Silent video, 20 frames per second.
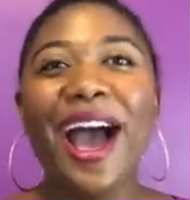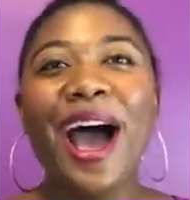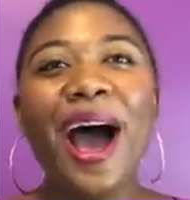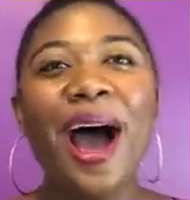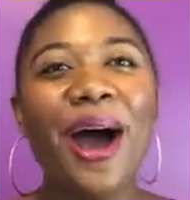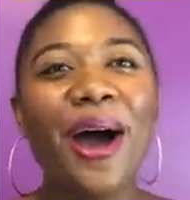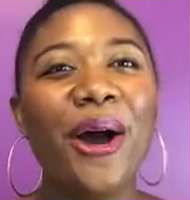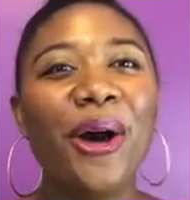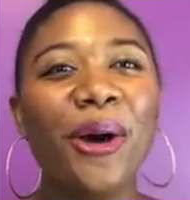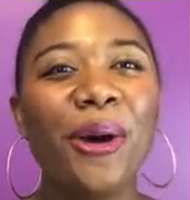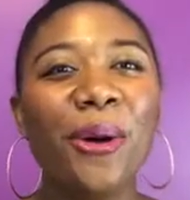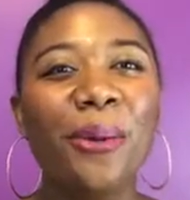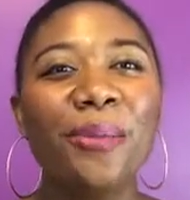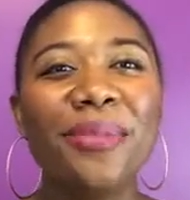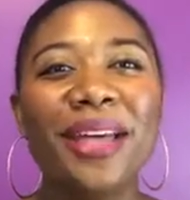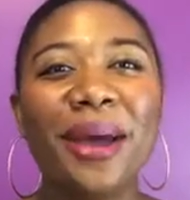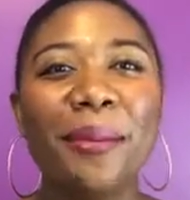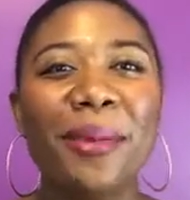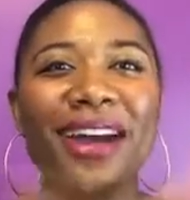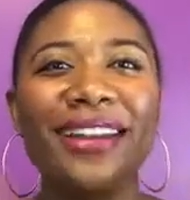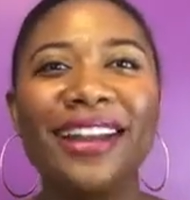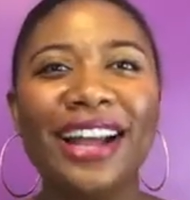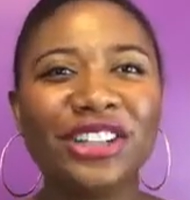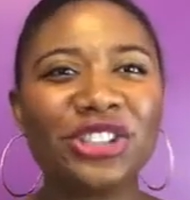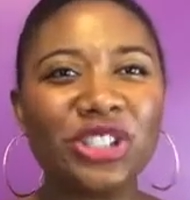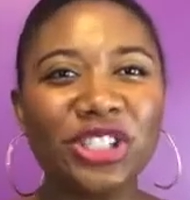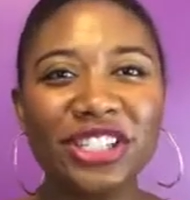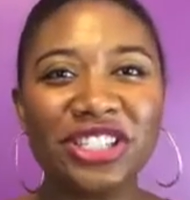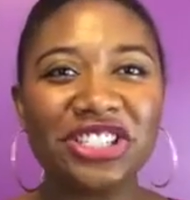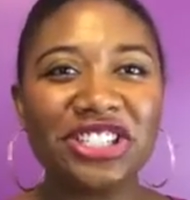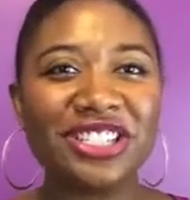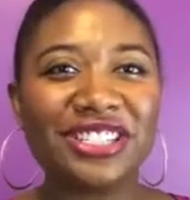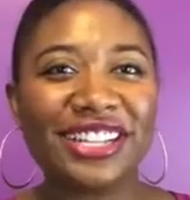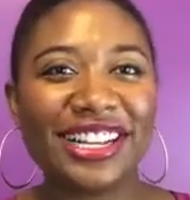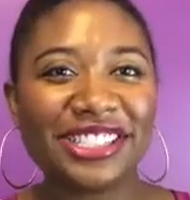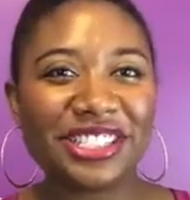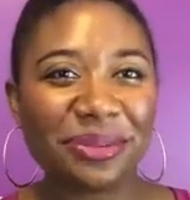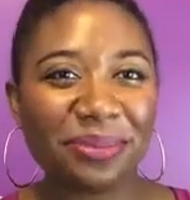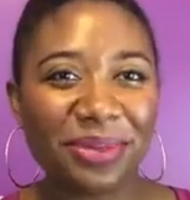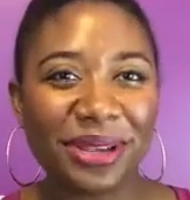I hope that my Naturalicious
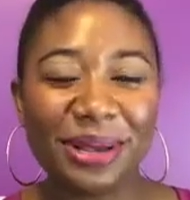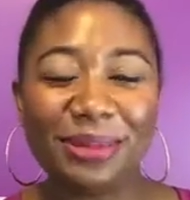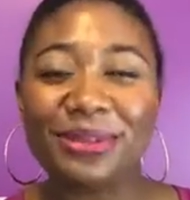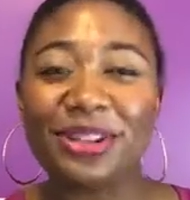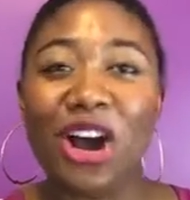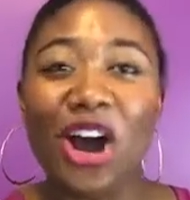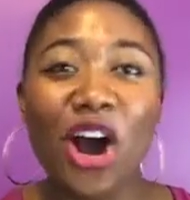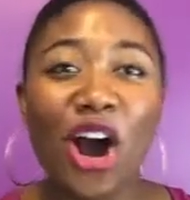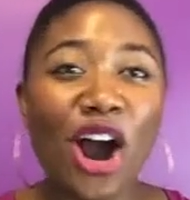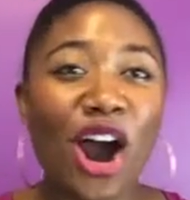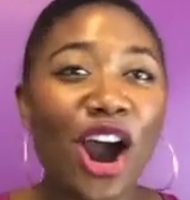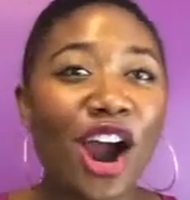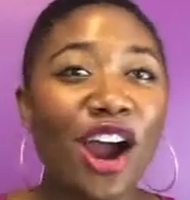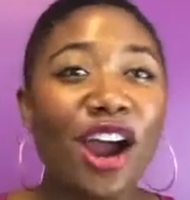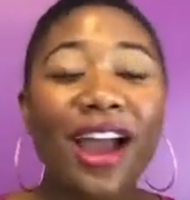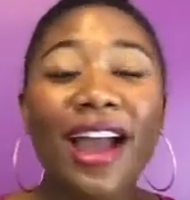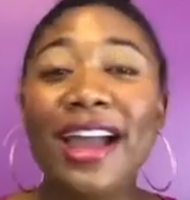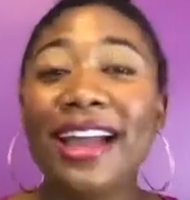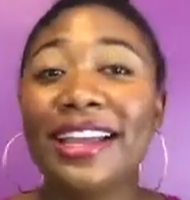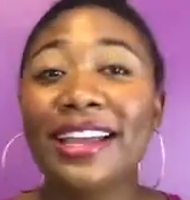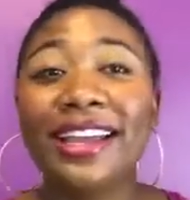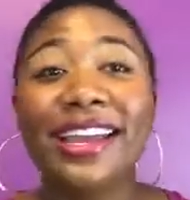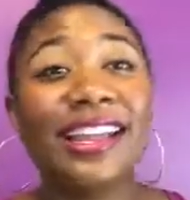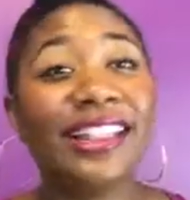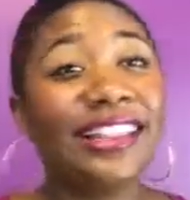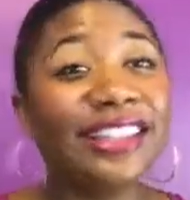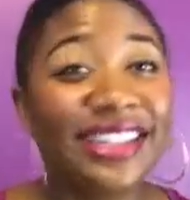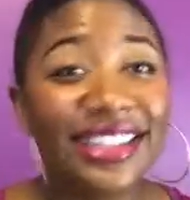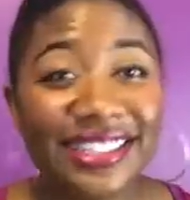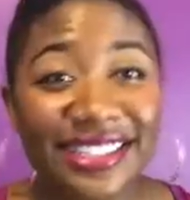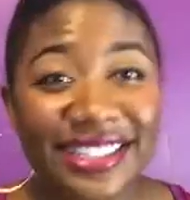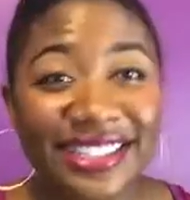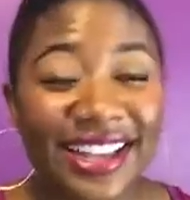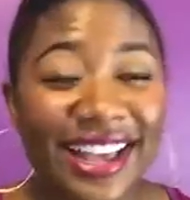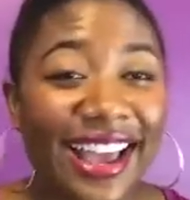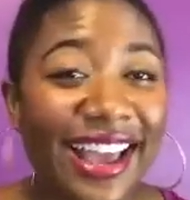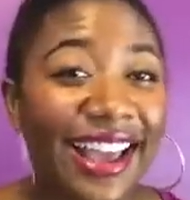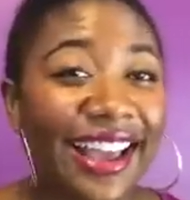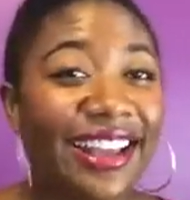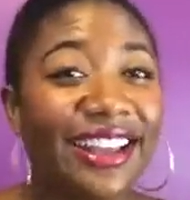Nation peeps are killing it
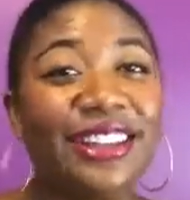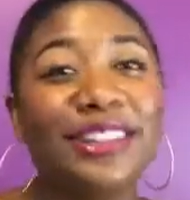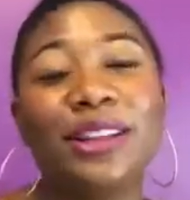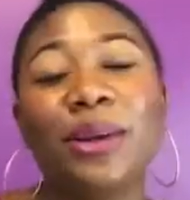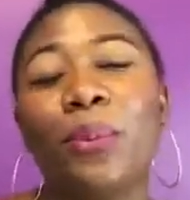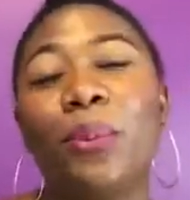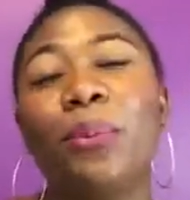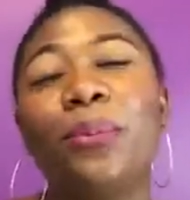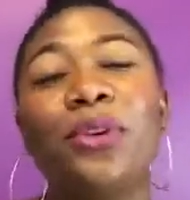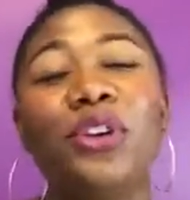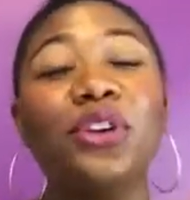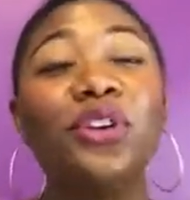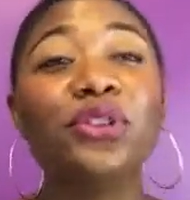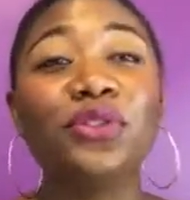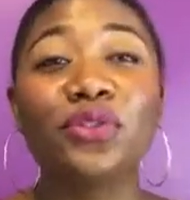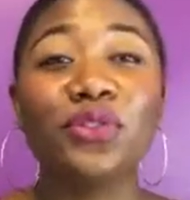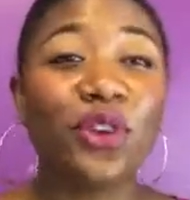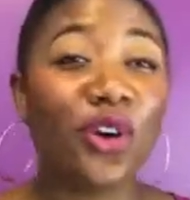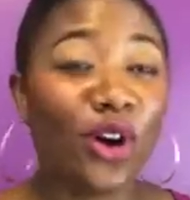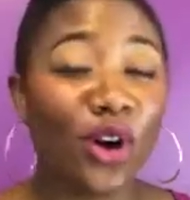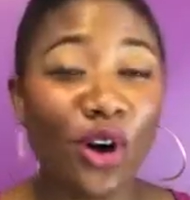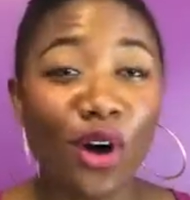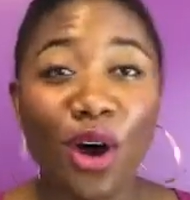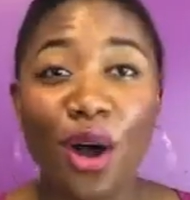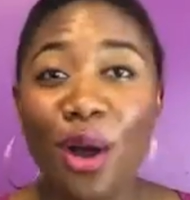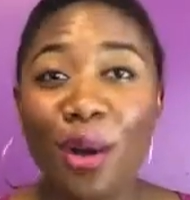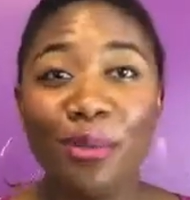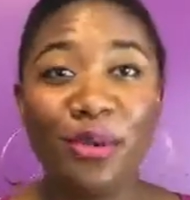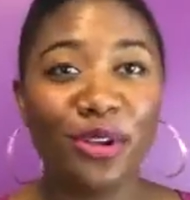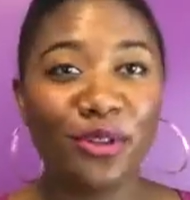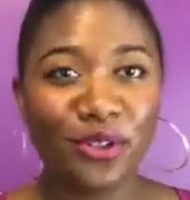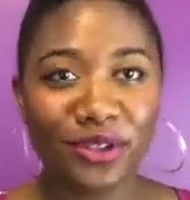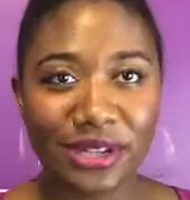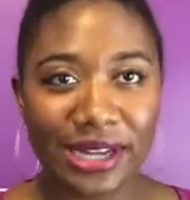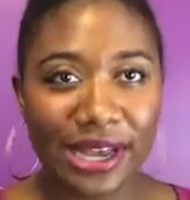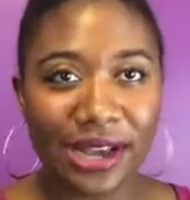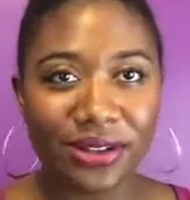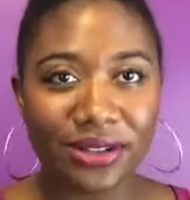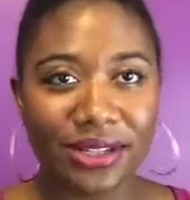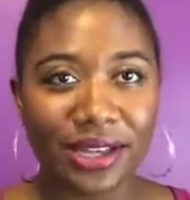today. It is a beautiful, beautiful day
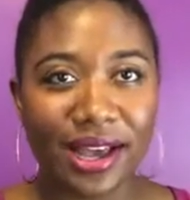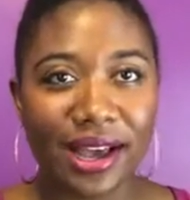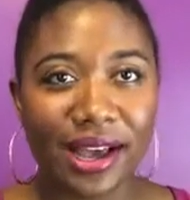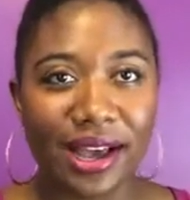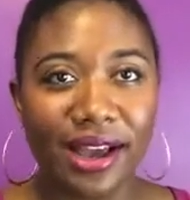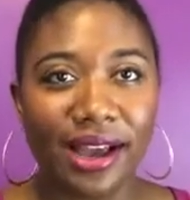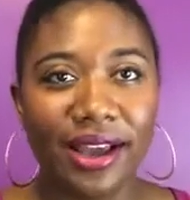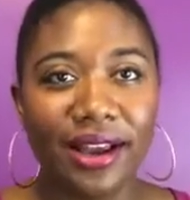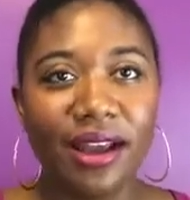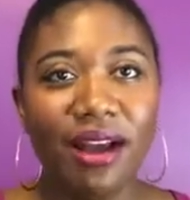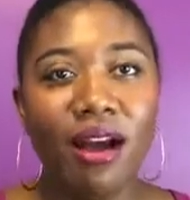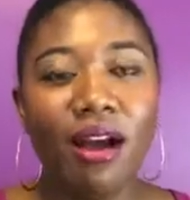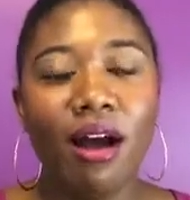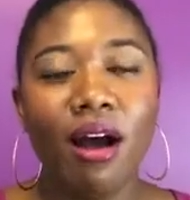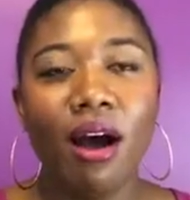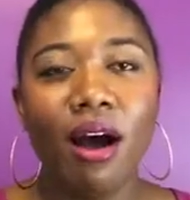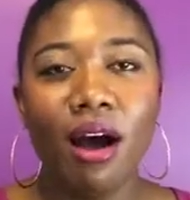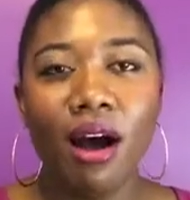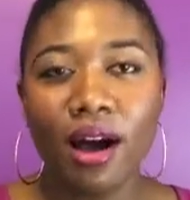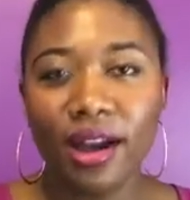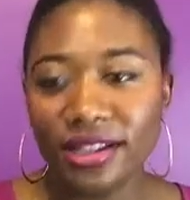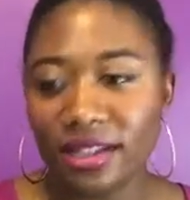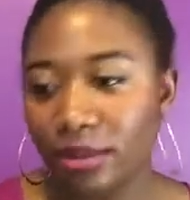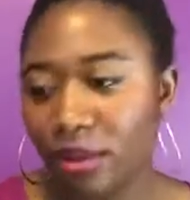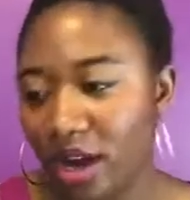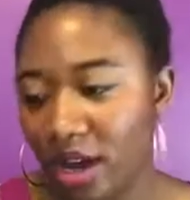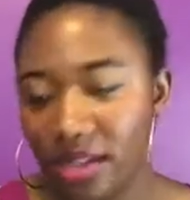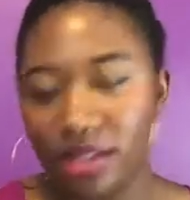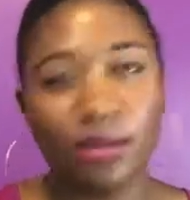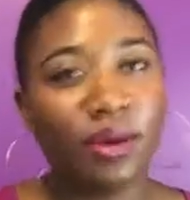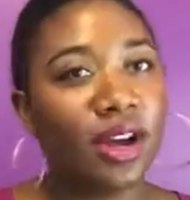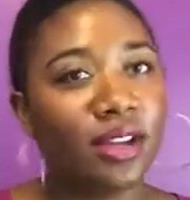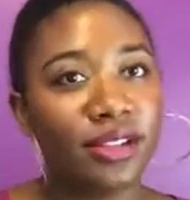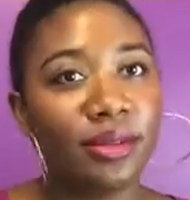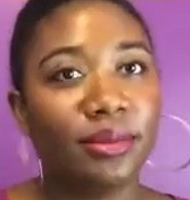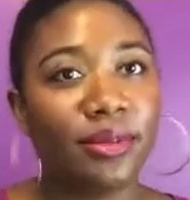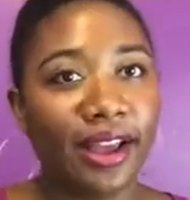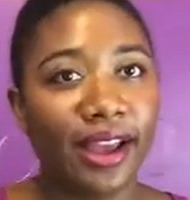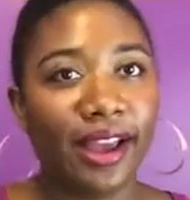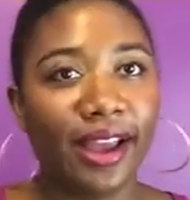outside. Awesome, awesome, awesome
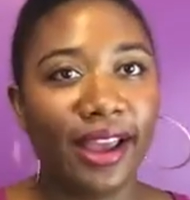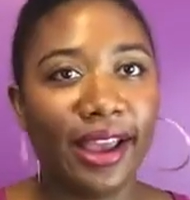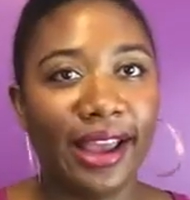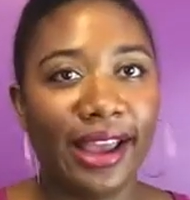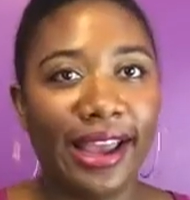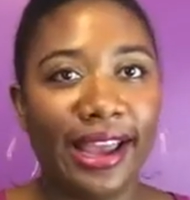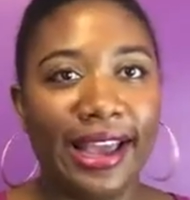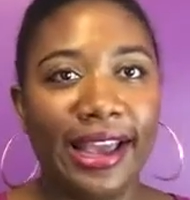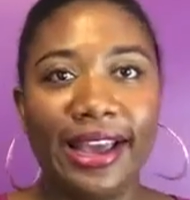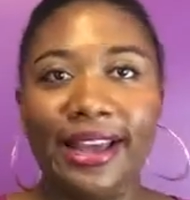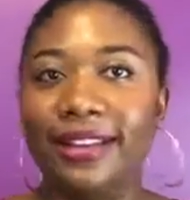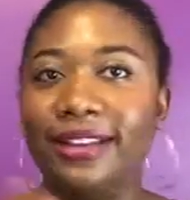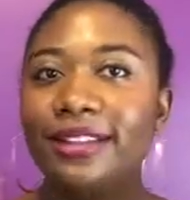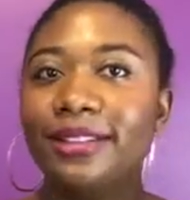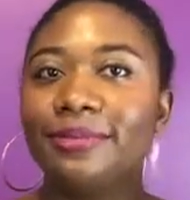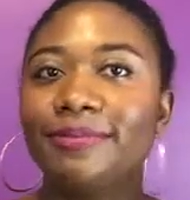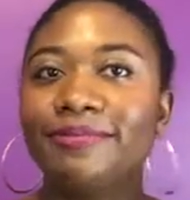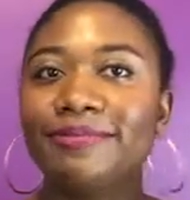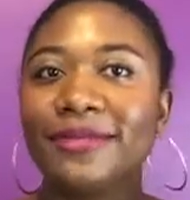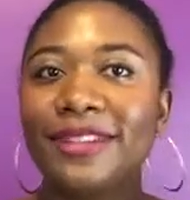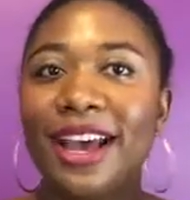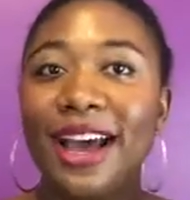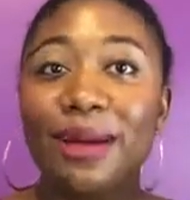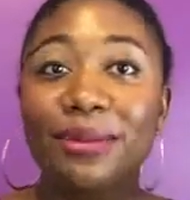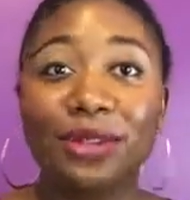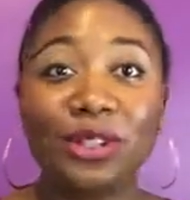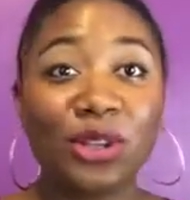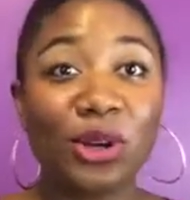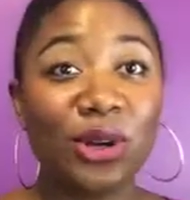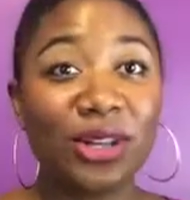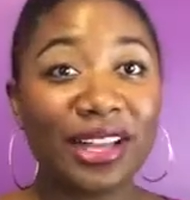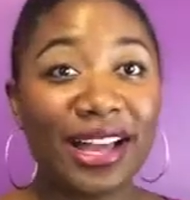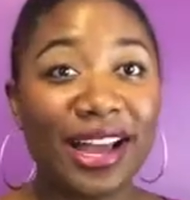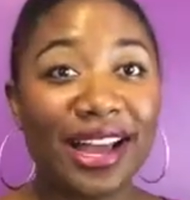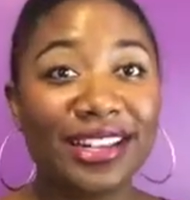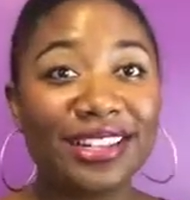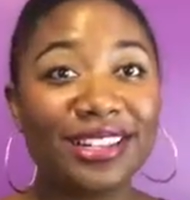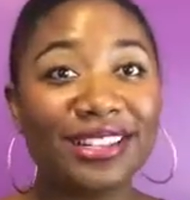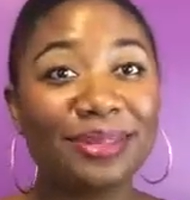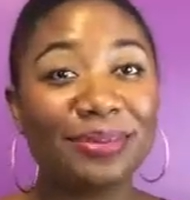day, and I'm so
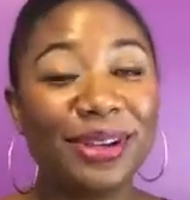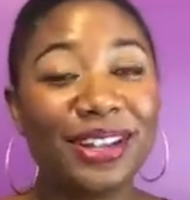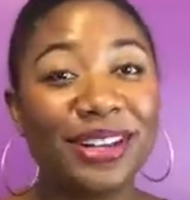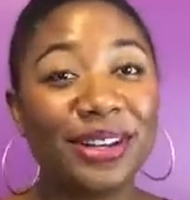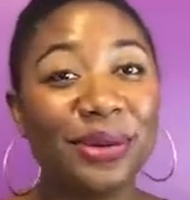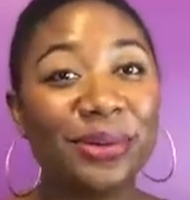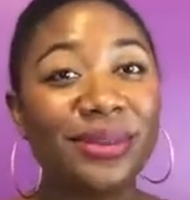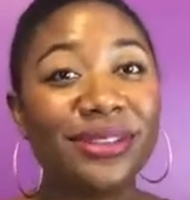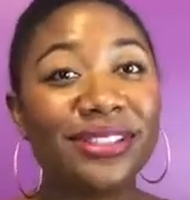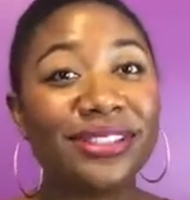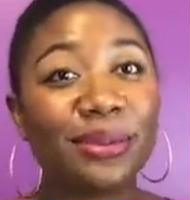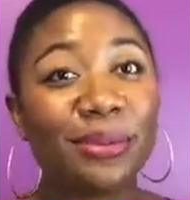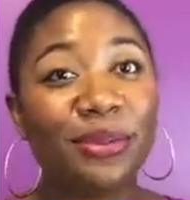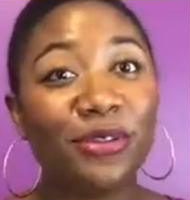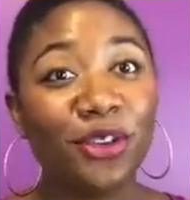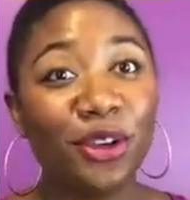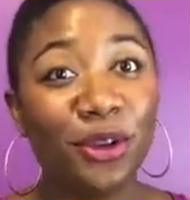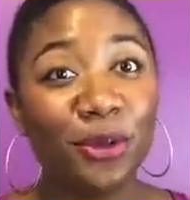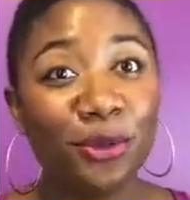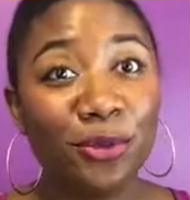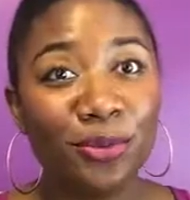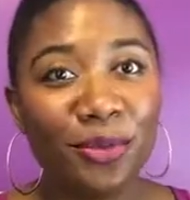glad to spend it with some of you.